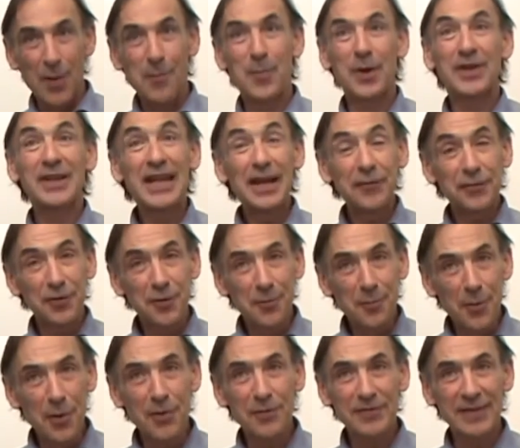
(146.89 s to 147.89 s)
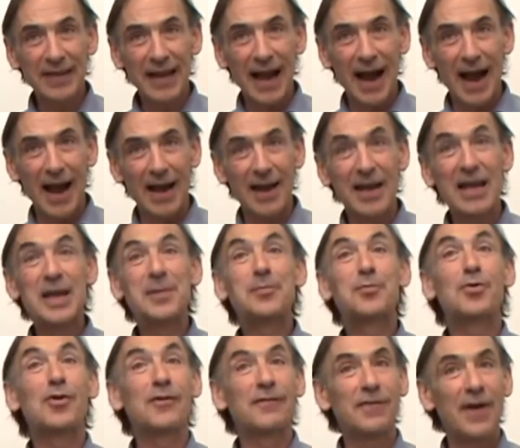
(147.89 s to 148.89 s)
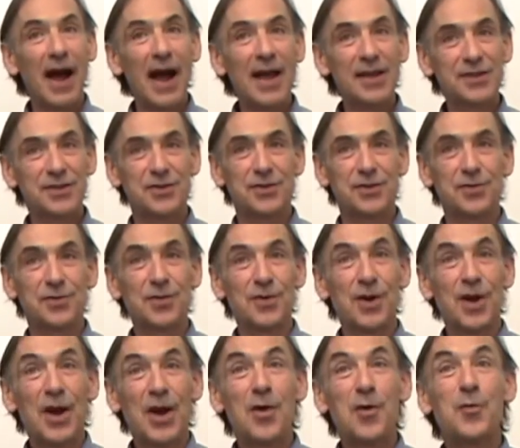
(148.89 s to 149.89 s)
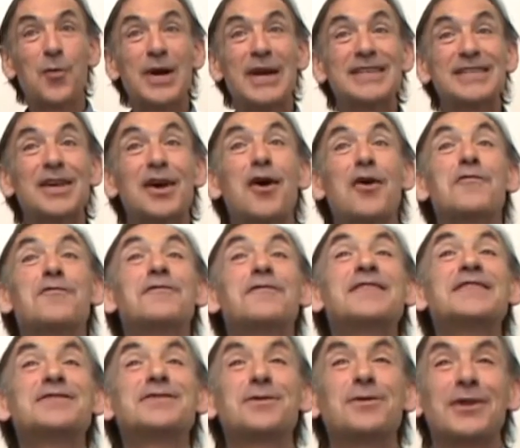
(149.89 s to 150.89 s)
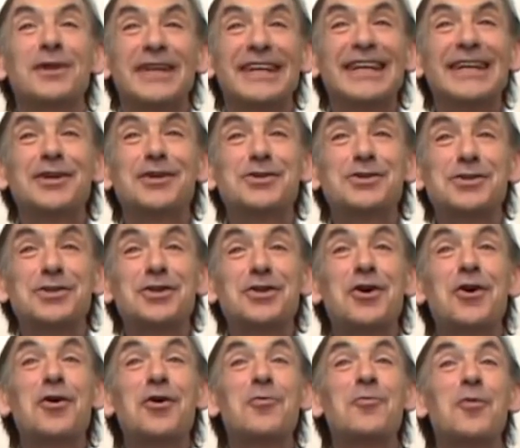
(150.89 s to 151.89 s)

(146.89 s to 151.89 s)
but if you move the eye, it provides you with a visual illusion,